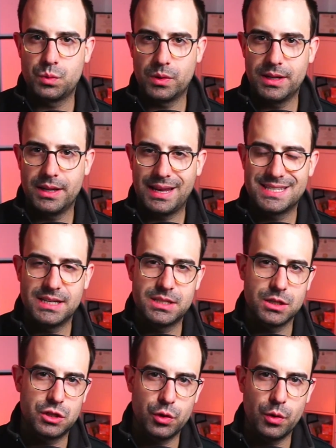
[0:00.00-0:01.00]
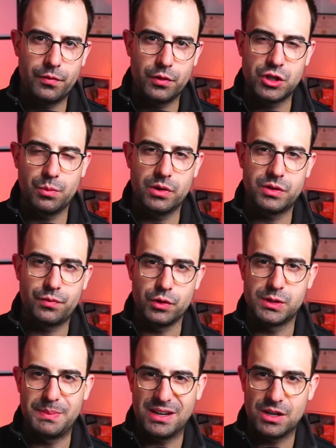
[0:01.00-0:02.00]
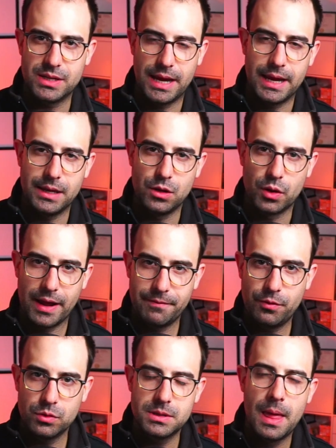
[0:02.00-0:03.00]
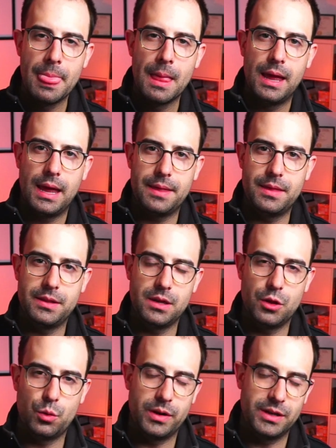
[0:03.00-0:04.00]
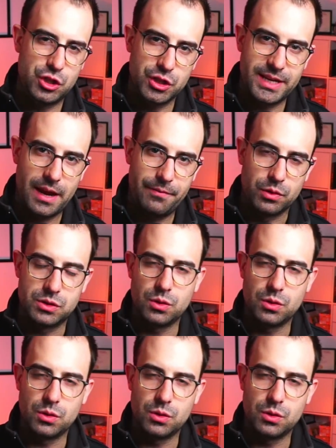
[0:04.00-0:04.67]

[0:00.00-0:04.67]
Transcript: One, like I said, is the studio version where it's for your speakers and your headphones, and then the other one is just headphones.